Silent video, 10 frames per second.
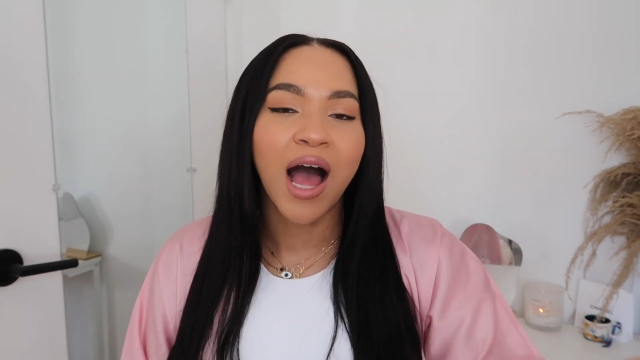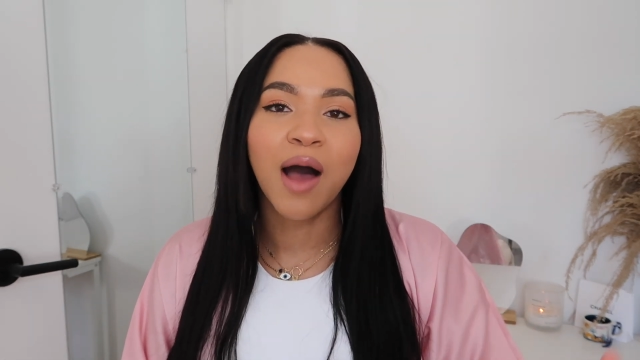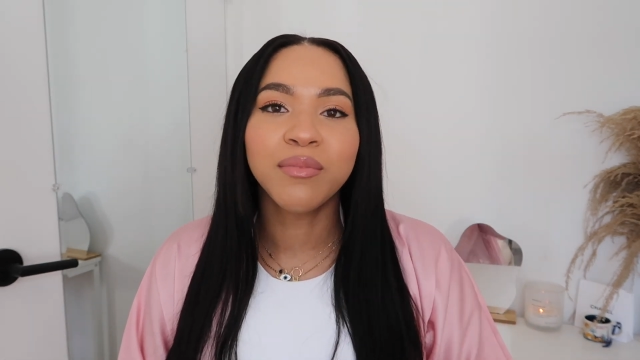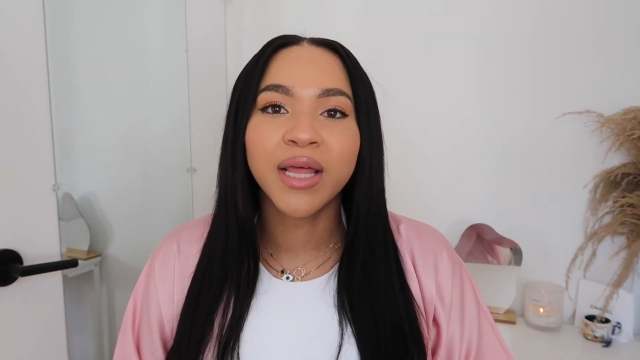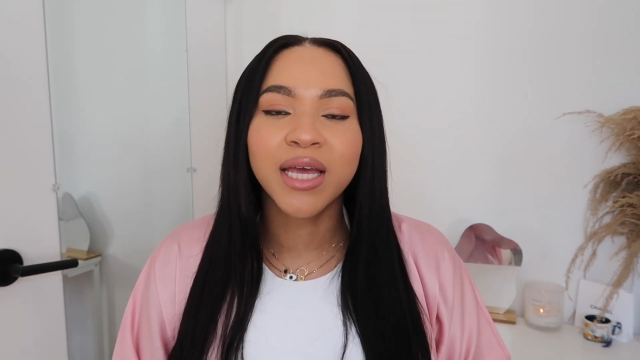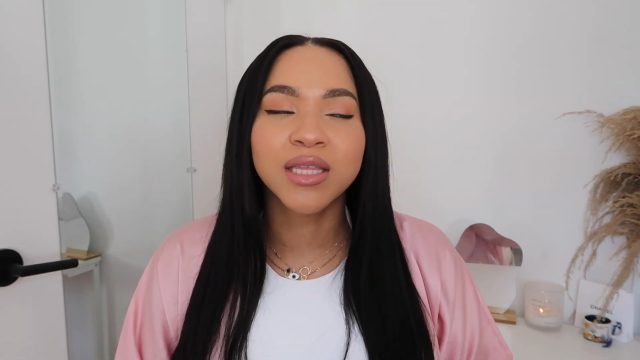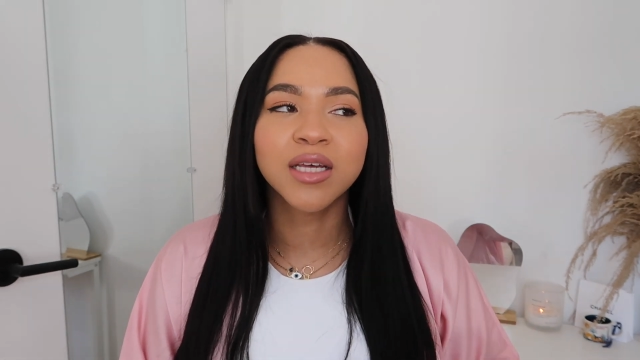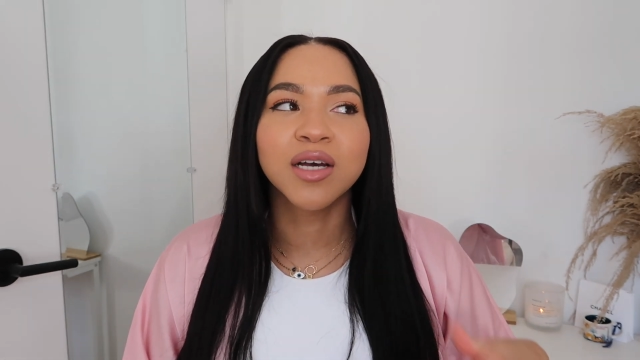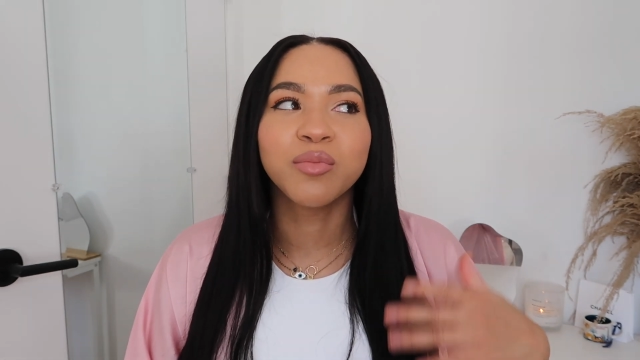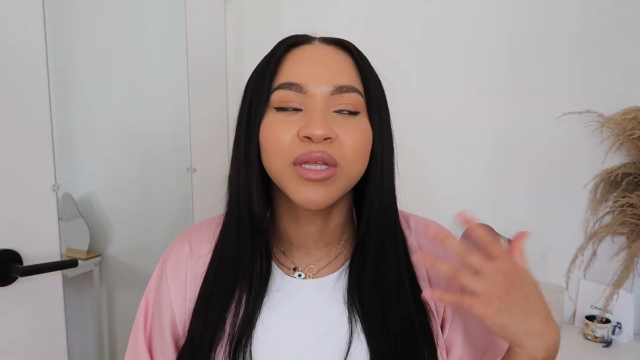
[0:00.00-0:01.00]
I'm like the
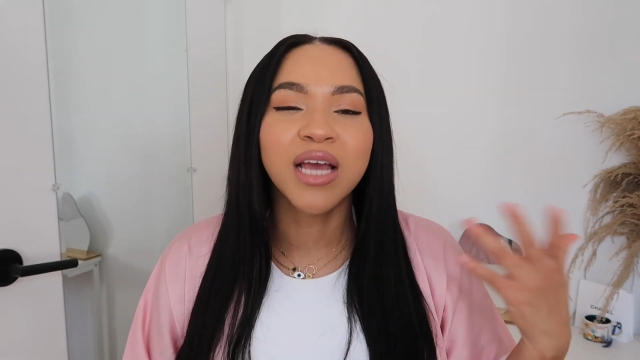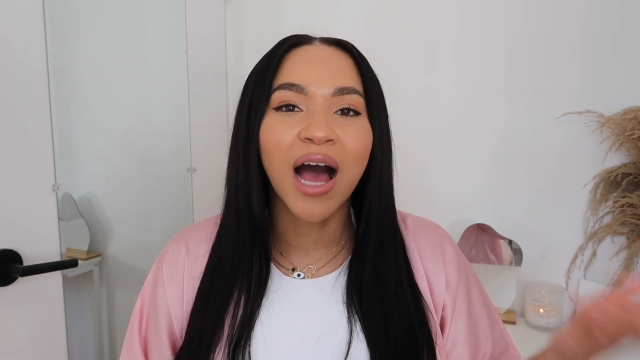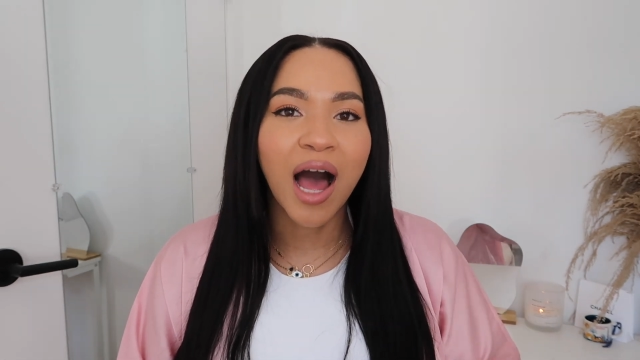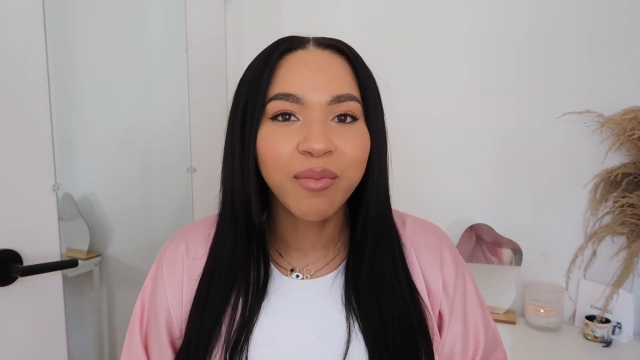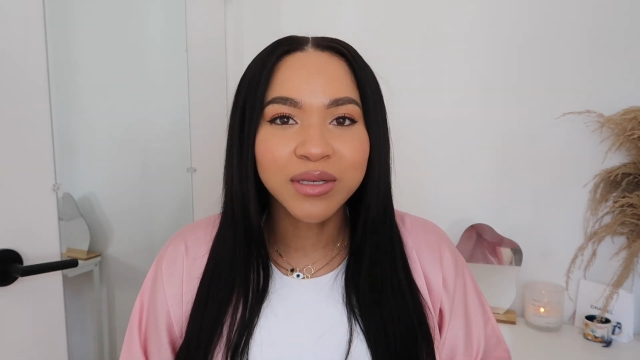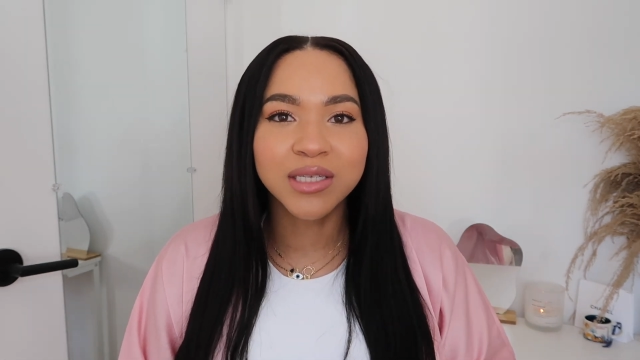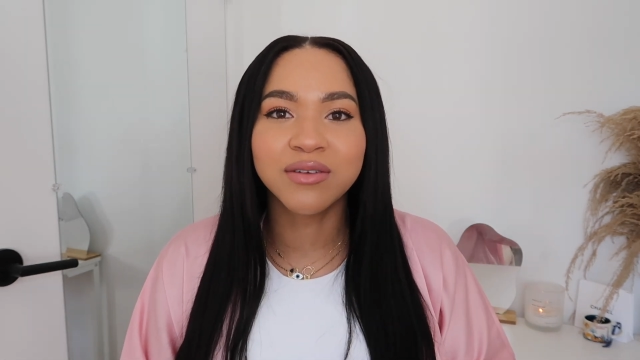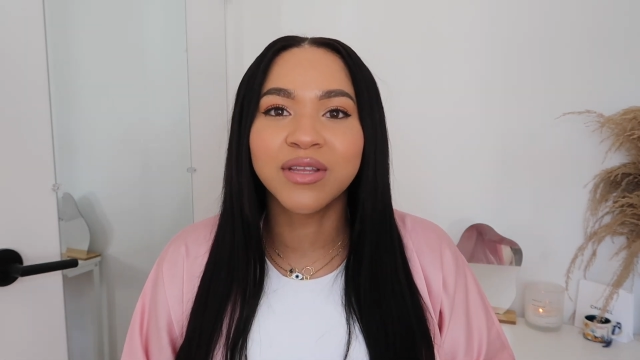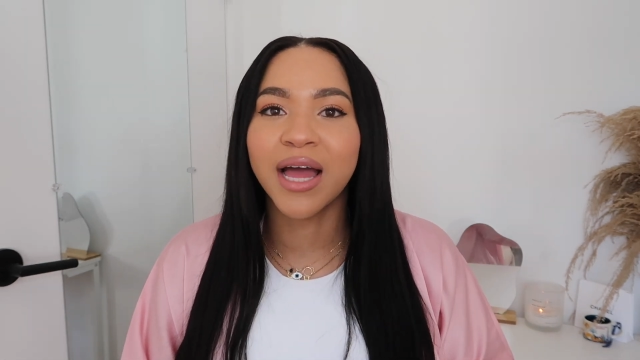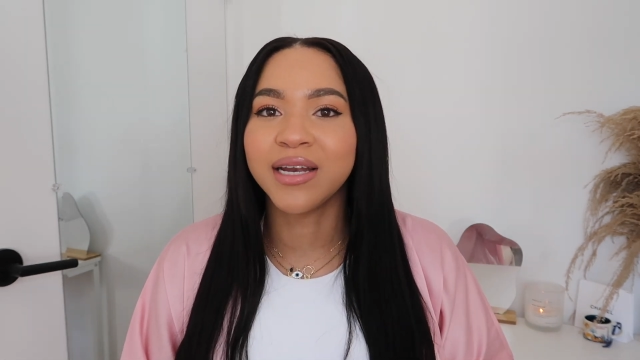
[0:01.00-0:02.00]
complete opposite
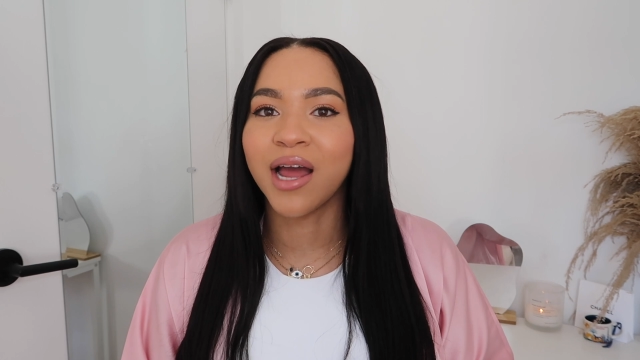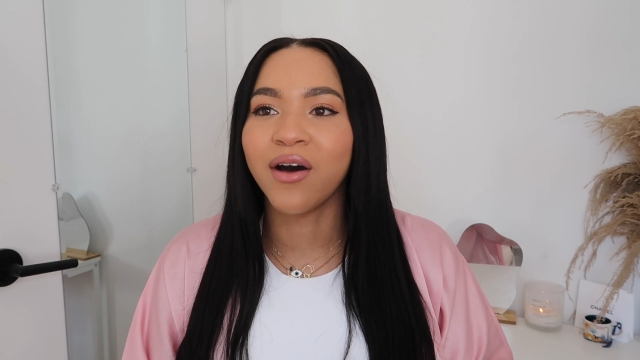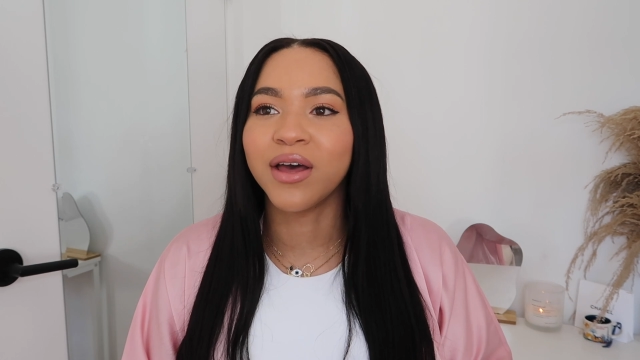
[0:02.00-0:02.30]
of that now.